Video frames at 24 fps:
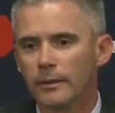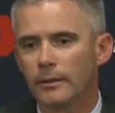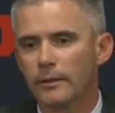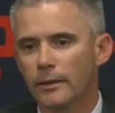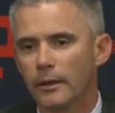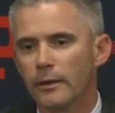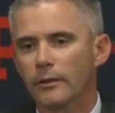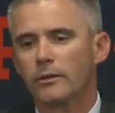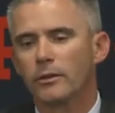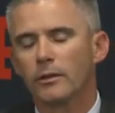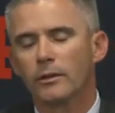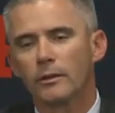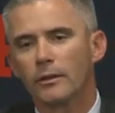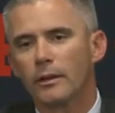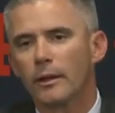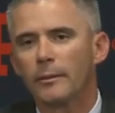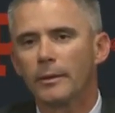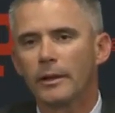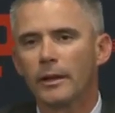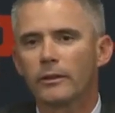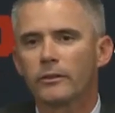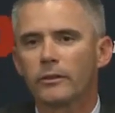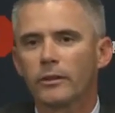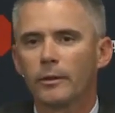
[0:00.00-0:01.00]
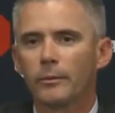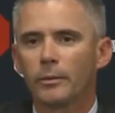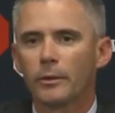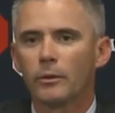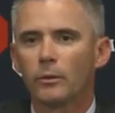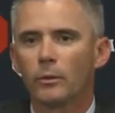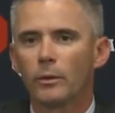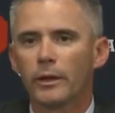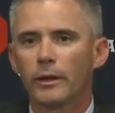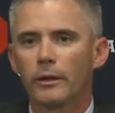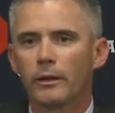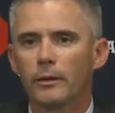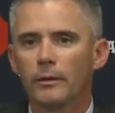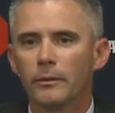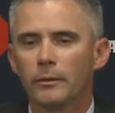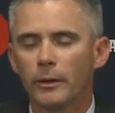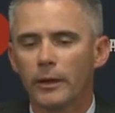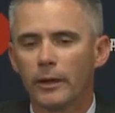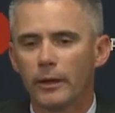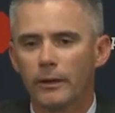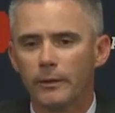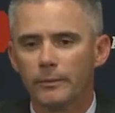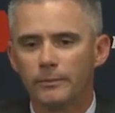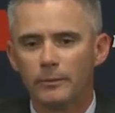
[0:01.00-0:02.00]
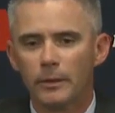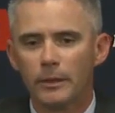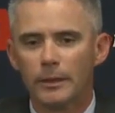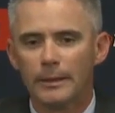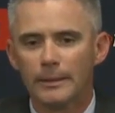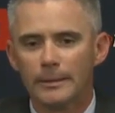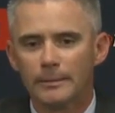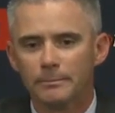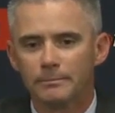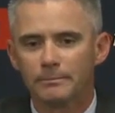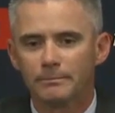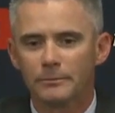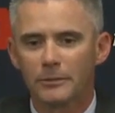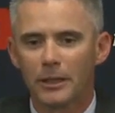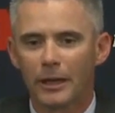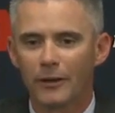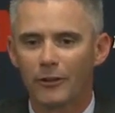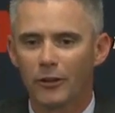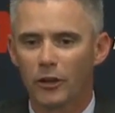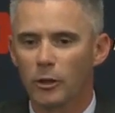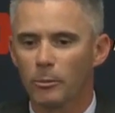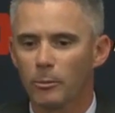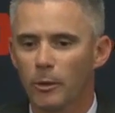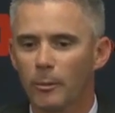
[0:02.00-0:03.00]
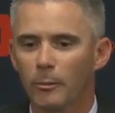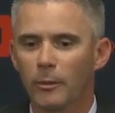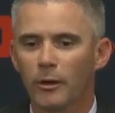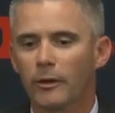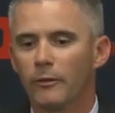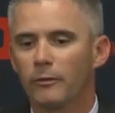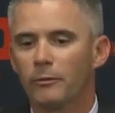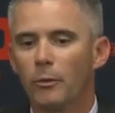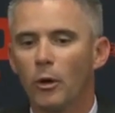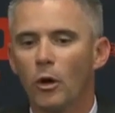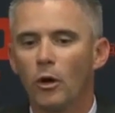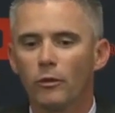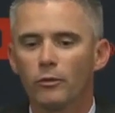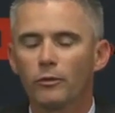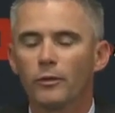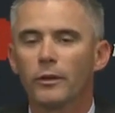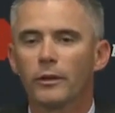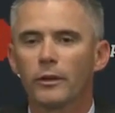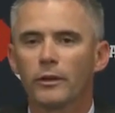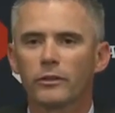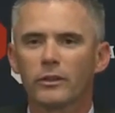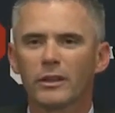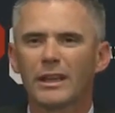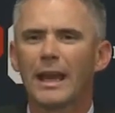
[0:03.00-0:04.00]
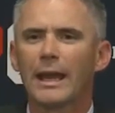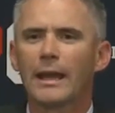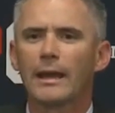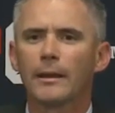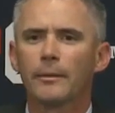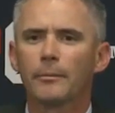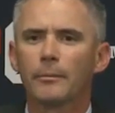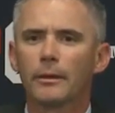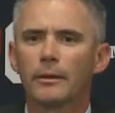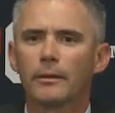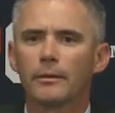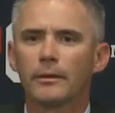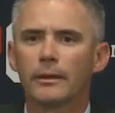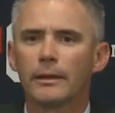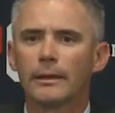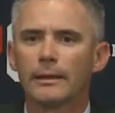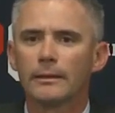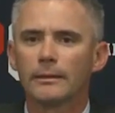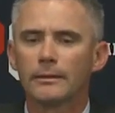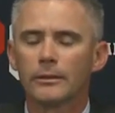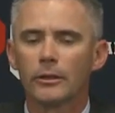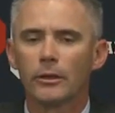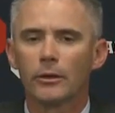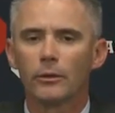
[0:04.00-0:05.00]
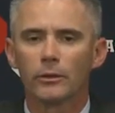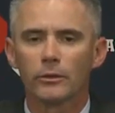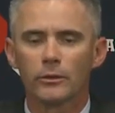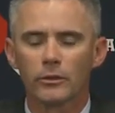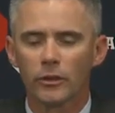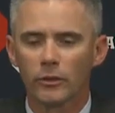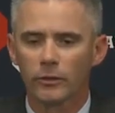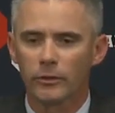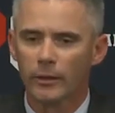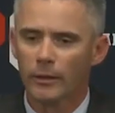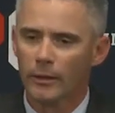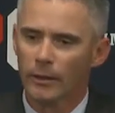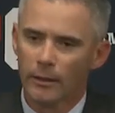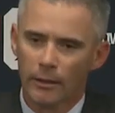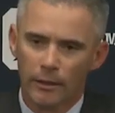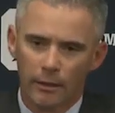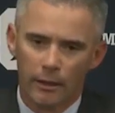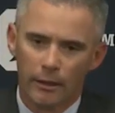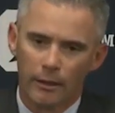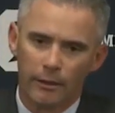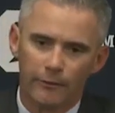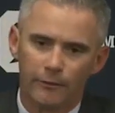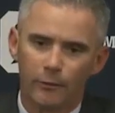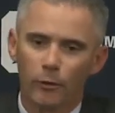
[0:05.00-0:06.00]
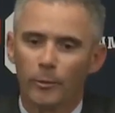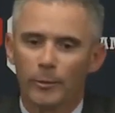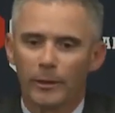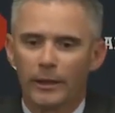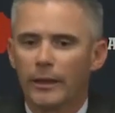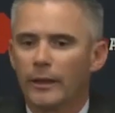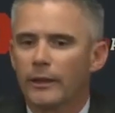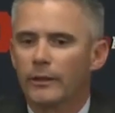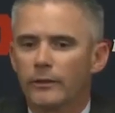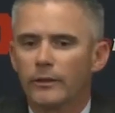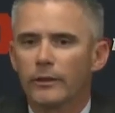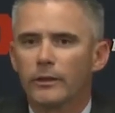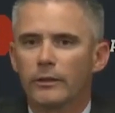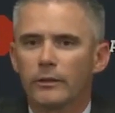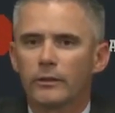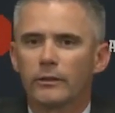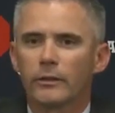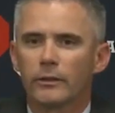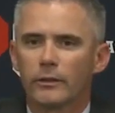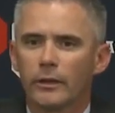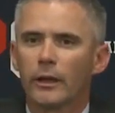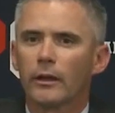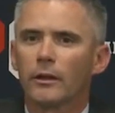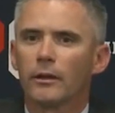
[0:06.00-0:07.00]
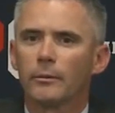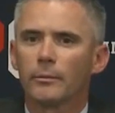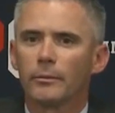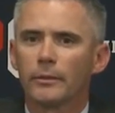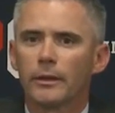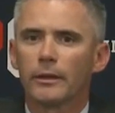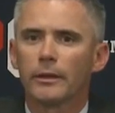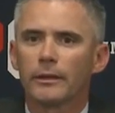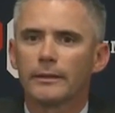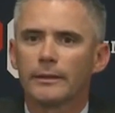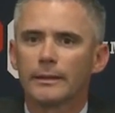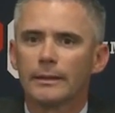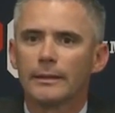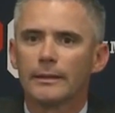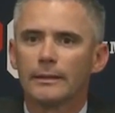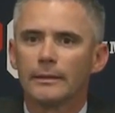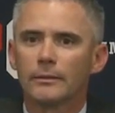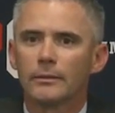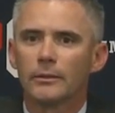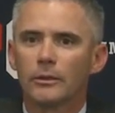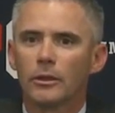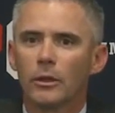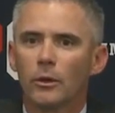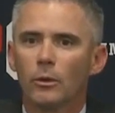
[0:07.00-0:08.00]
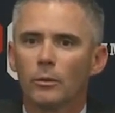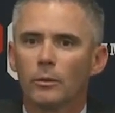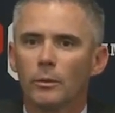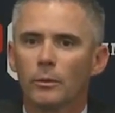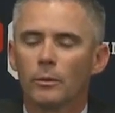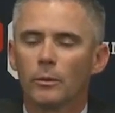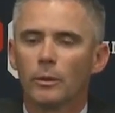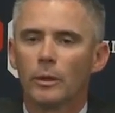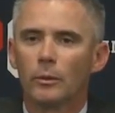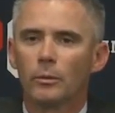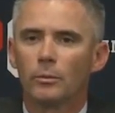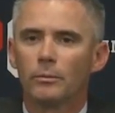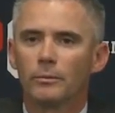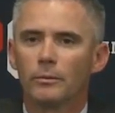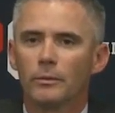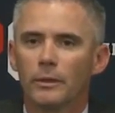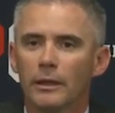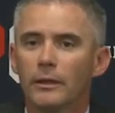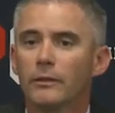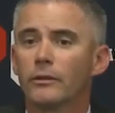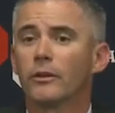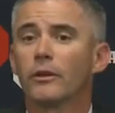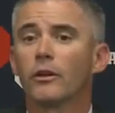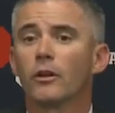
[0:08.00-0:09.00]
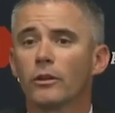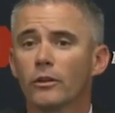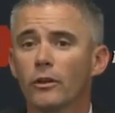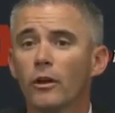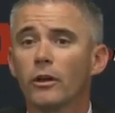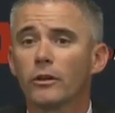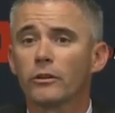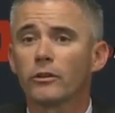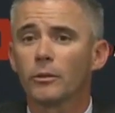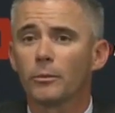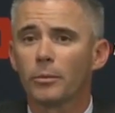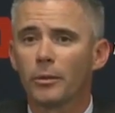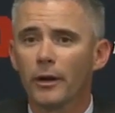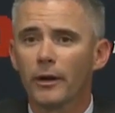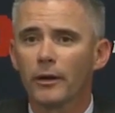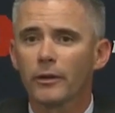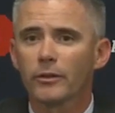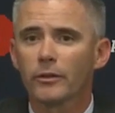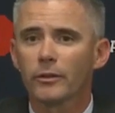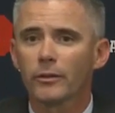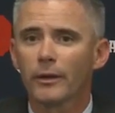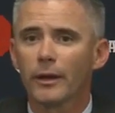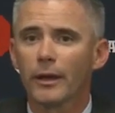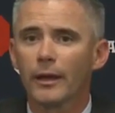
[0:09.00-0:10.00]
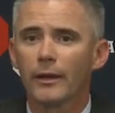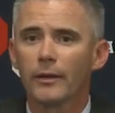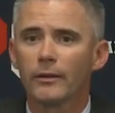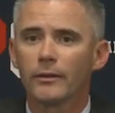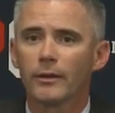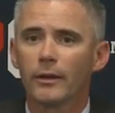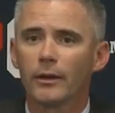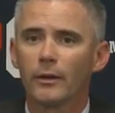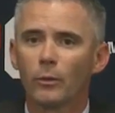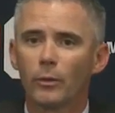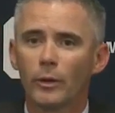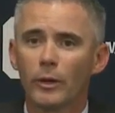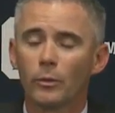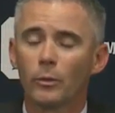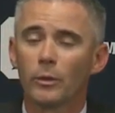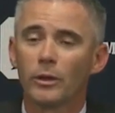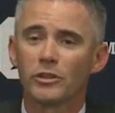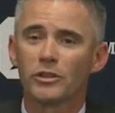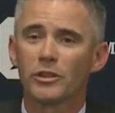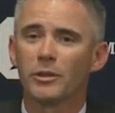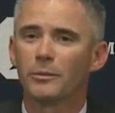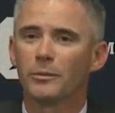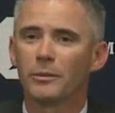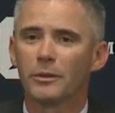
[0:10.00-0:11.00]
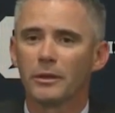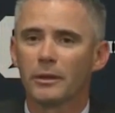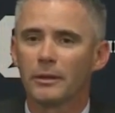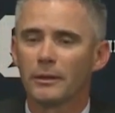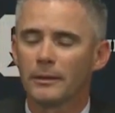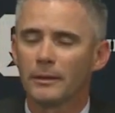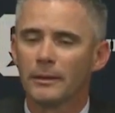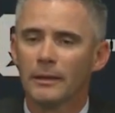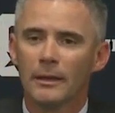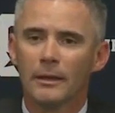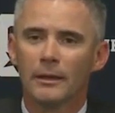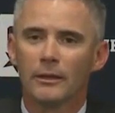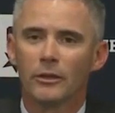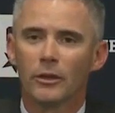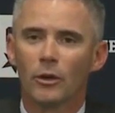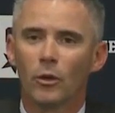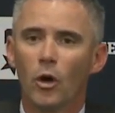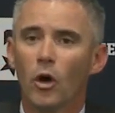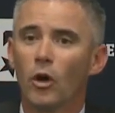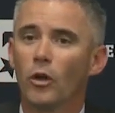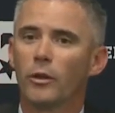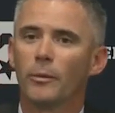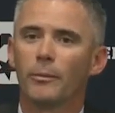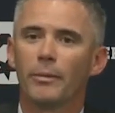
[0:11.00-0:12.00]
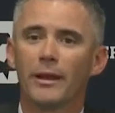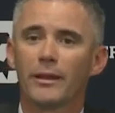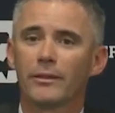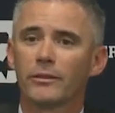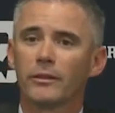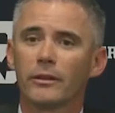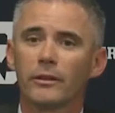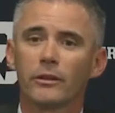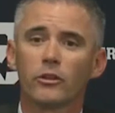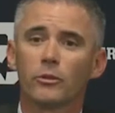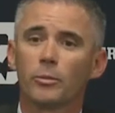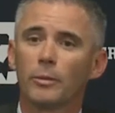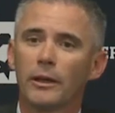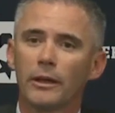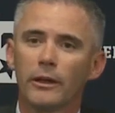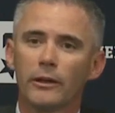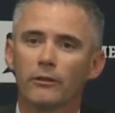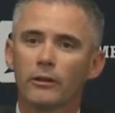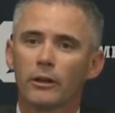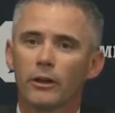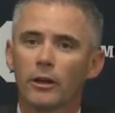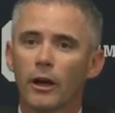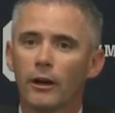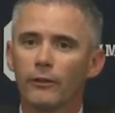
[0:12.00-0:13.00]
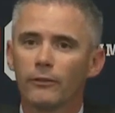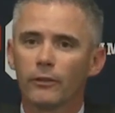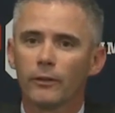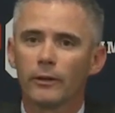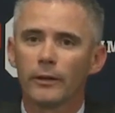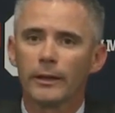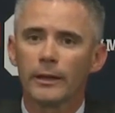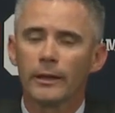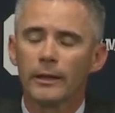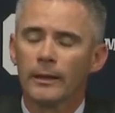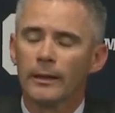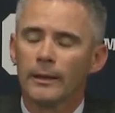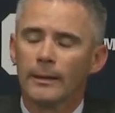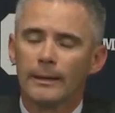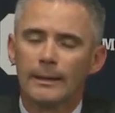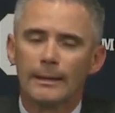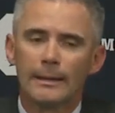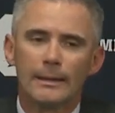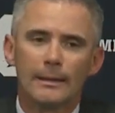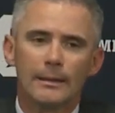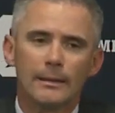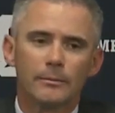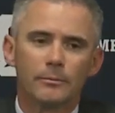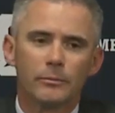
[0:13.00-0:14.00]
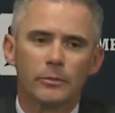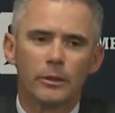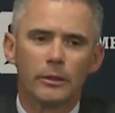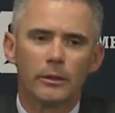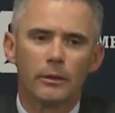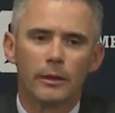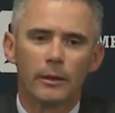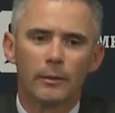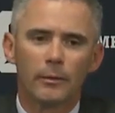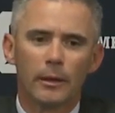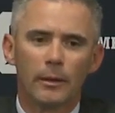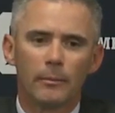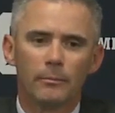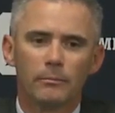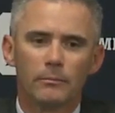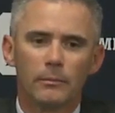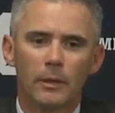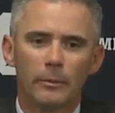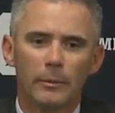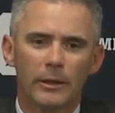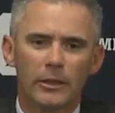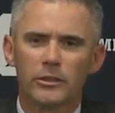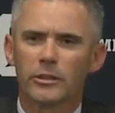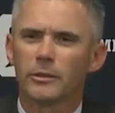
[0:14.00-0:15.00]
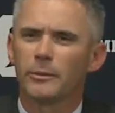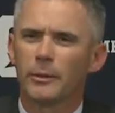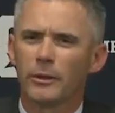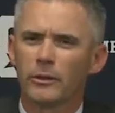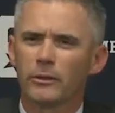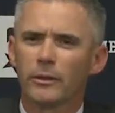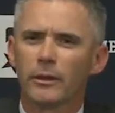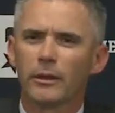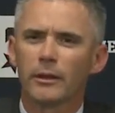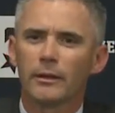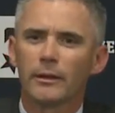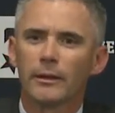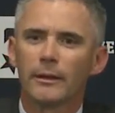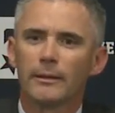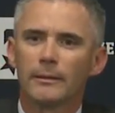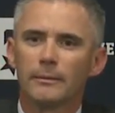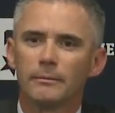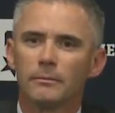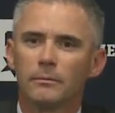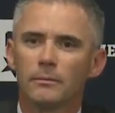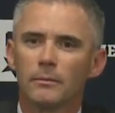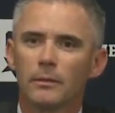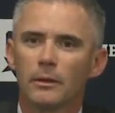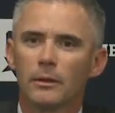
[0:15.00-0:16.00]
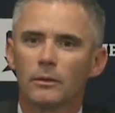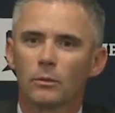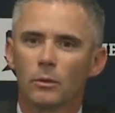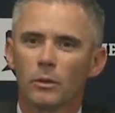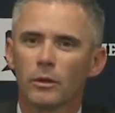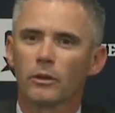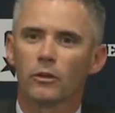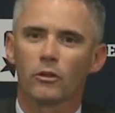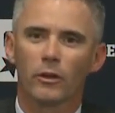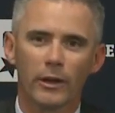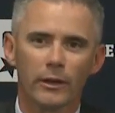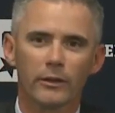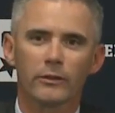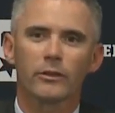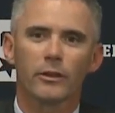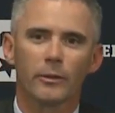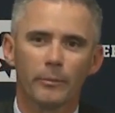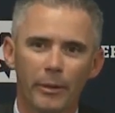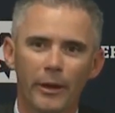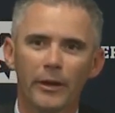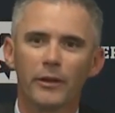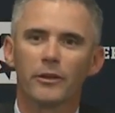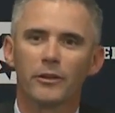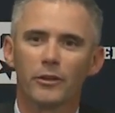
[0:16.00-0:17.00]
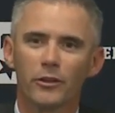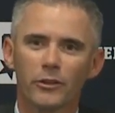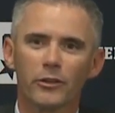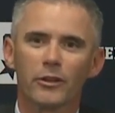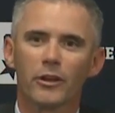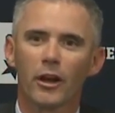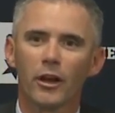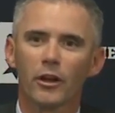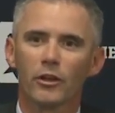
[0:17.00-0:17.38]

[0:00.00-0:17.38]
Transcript: yes, sir. I mean, that's something we had a we had a um, kind of a commemorative ball for this game, and uh, you know, it's just uh, for McKenzie just to tell him that uh, you know we he's in our thoughts and prayers, and uh, we wish him to you know all the best and a speedy recovery. Um, you know, I, I mentioned him as a uh, as one of the greatest competitors in